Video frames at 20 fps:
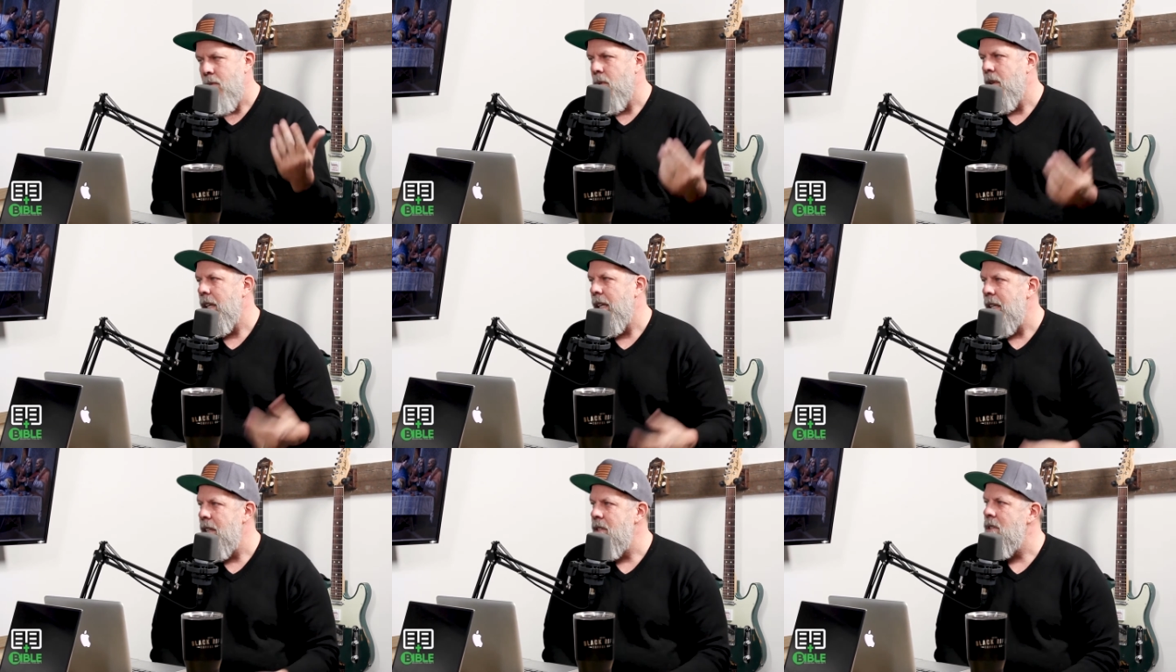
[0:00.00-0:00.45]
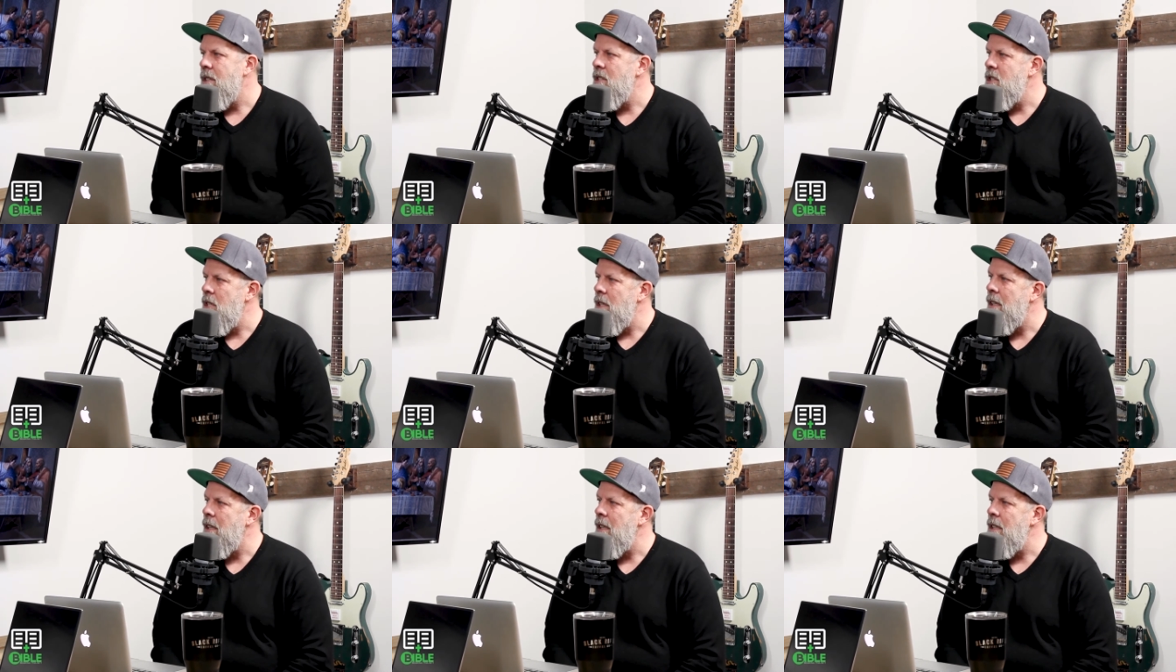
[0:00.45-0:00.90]
What is the
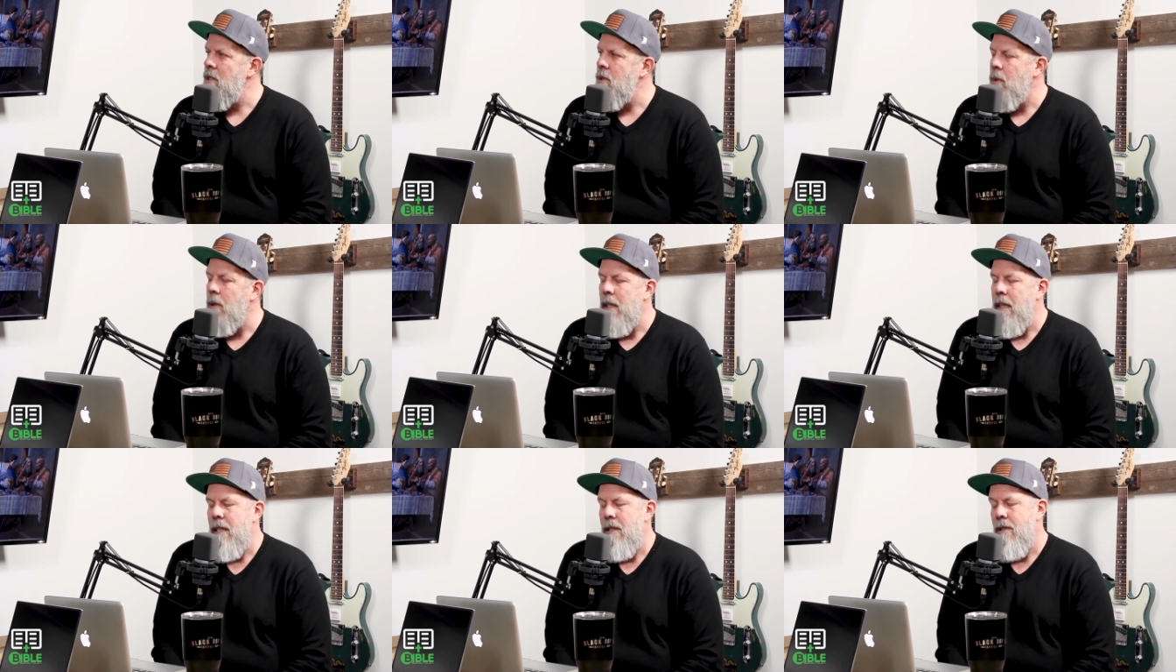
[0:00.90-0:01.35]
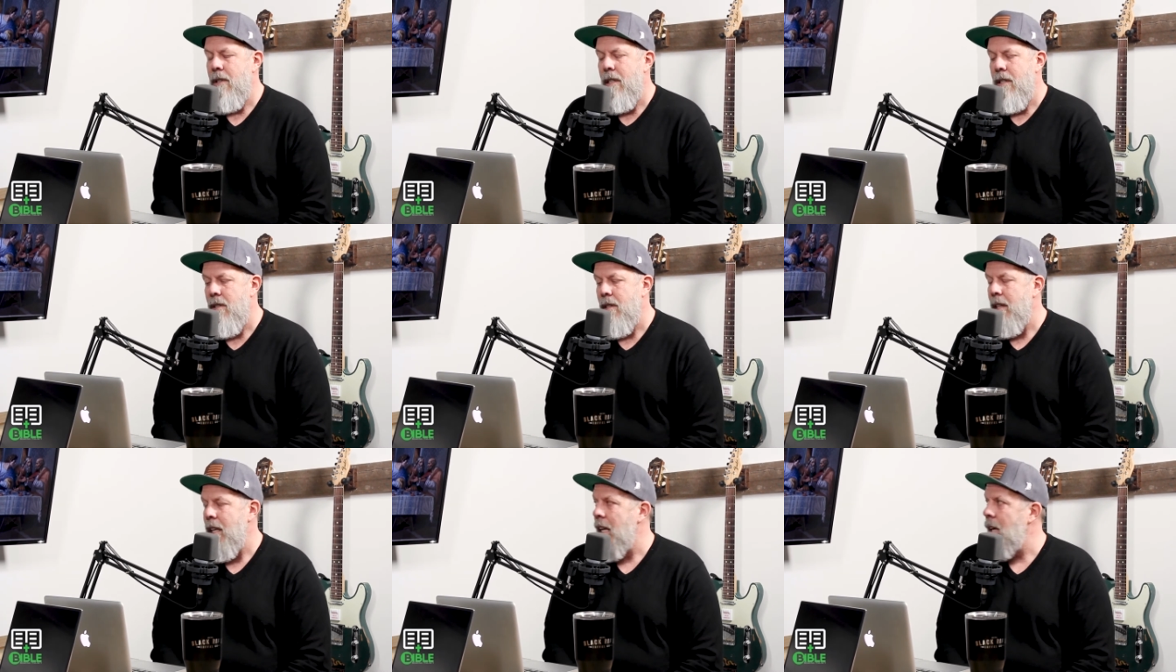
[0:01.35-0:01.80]
church? What is
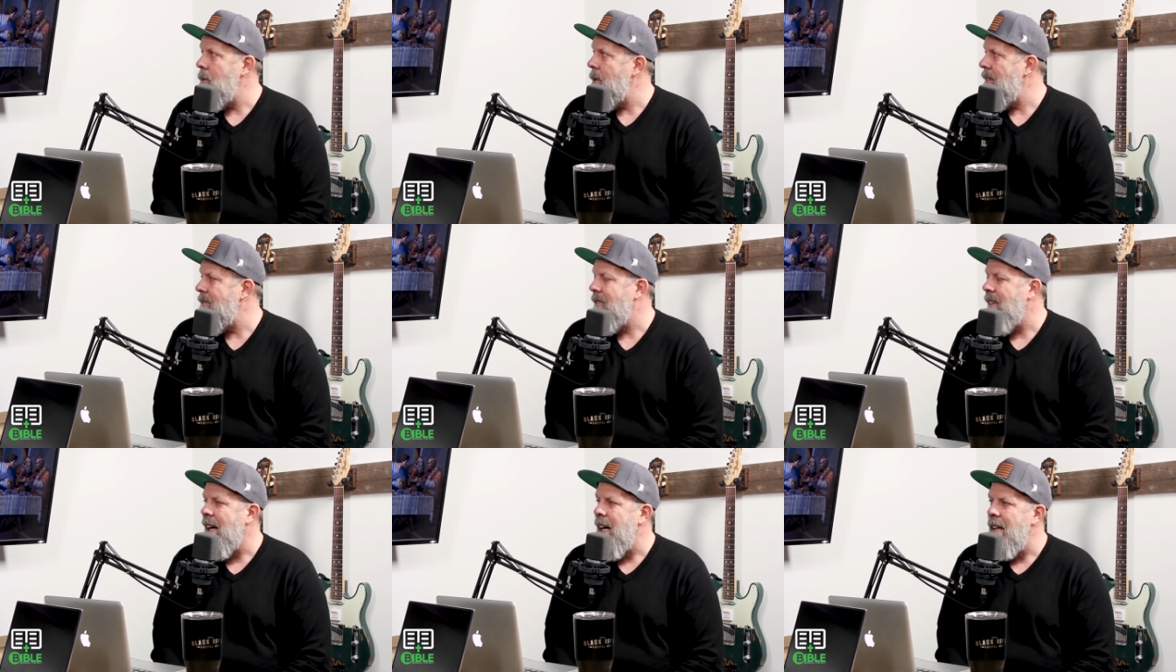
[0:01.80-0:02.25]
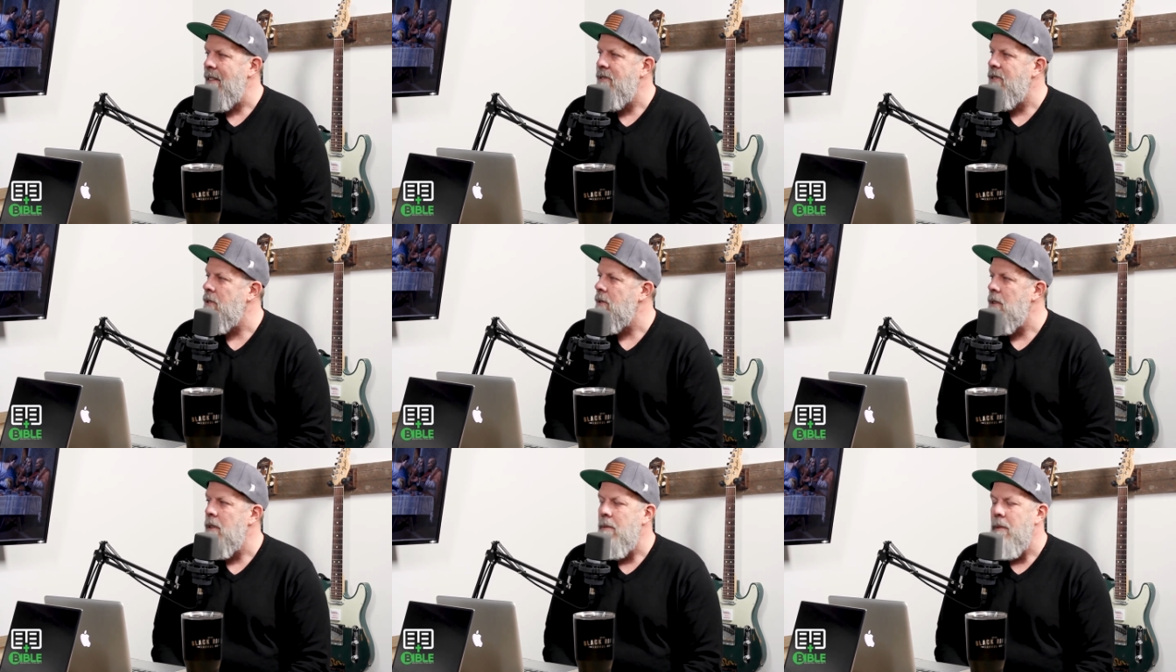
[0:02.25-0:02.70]
this thing we fight
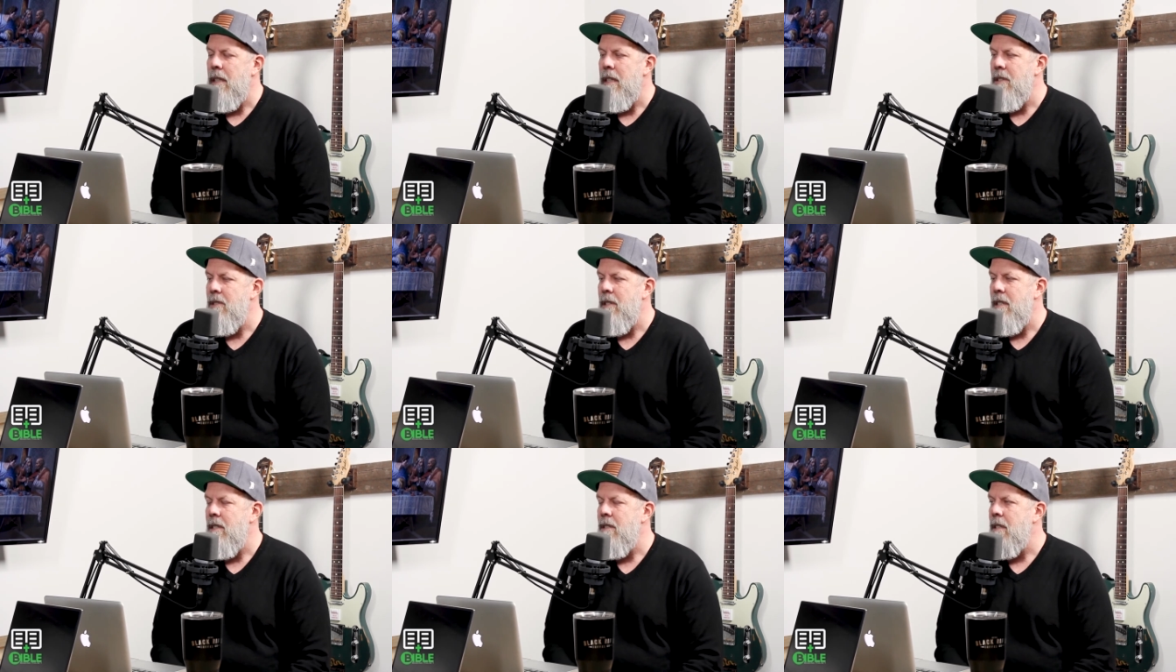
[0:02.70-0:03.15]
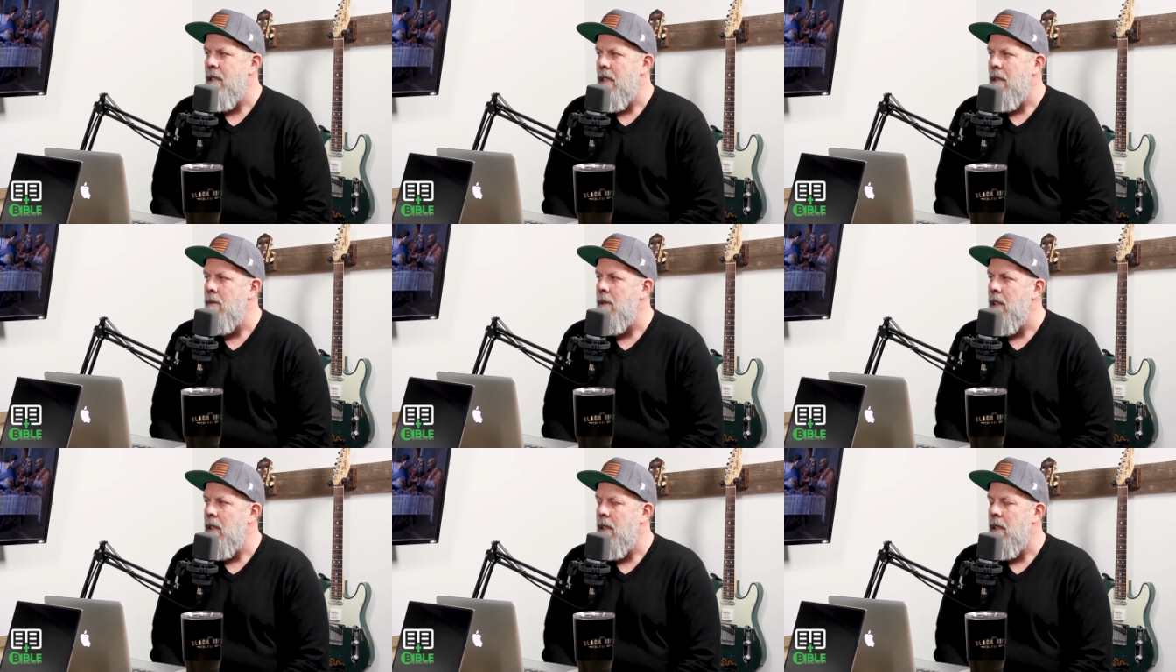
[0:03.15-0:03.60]
for? What is this
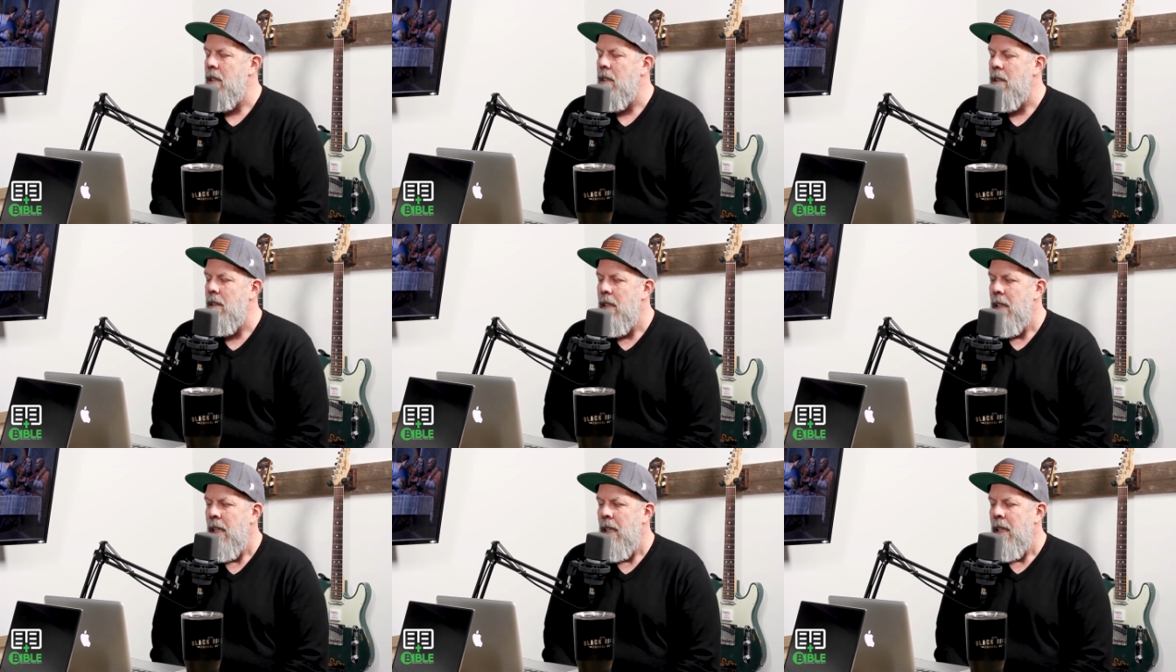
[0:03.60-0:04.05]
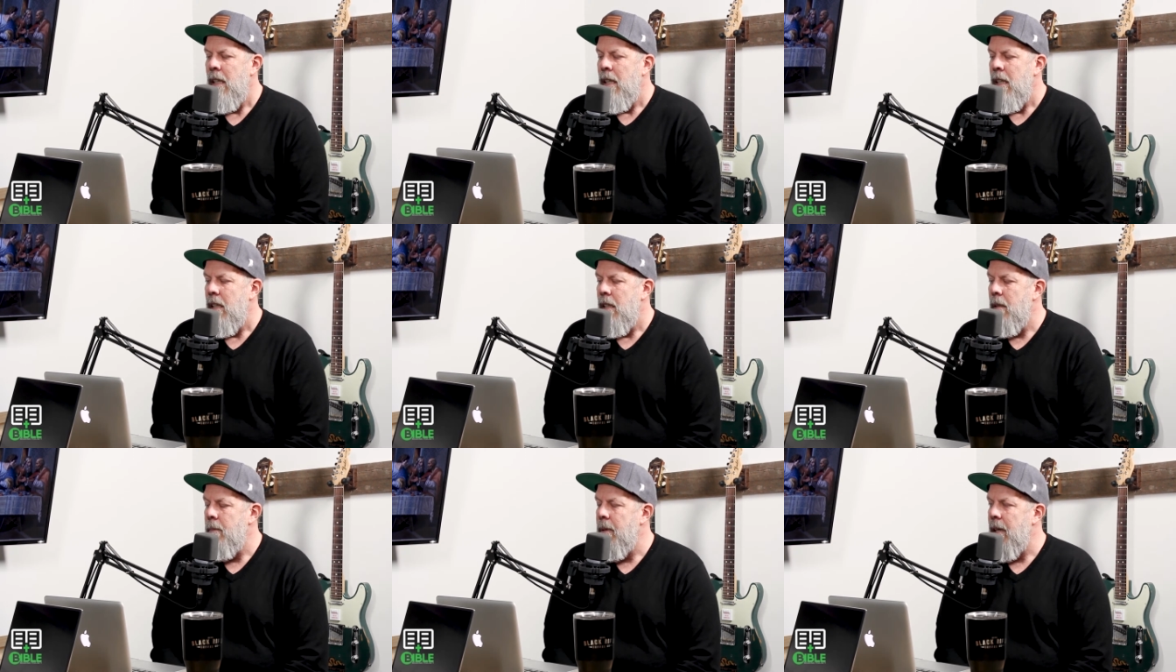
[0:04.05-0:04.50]
thing we call
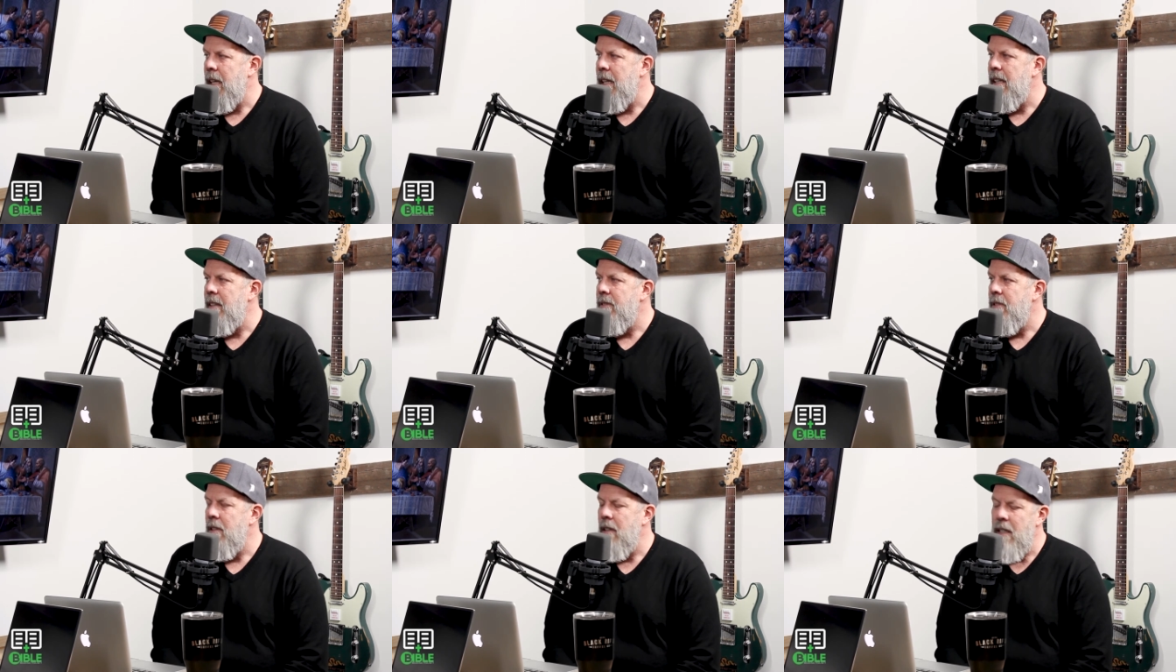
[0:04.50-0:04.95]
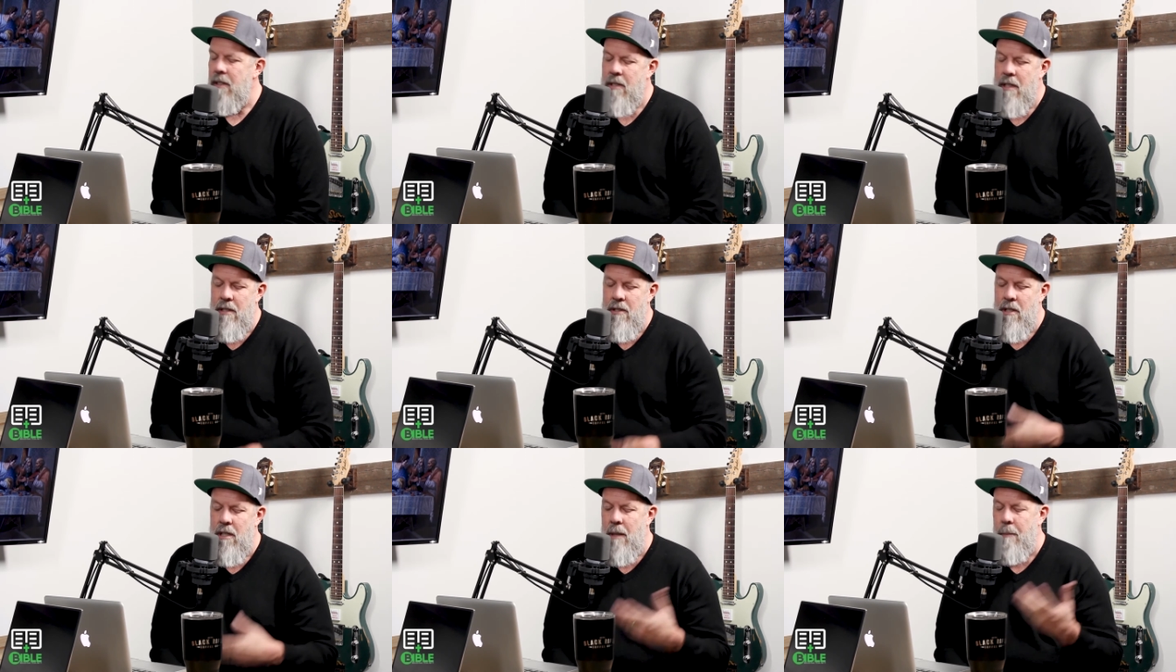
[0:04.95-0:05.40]
the body of Christ.
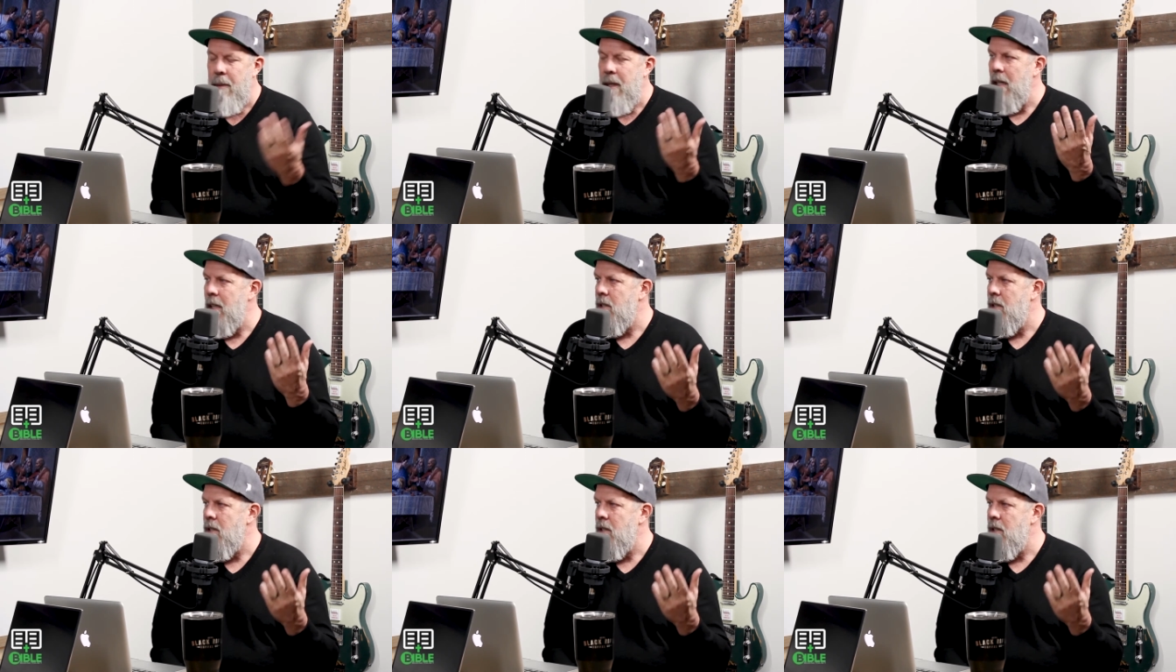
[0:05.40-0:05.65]
So let's jump yeah.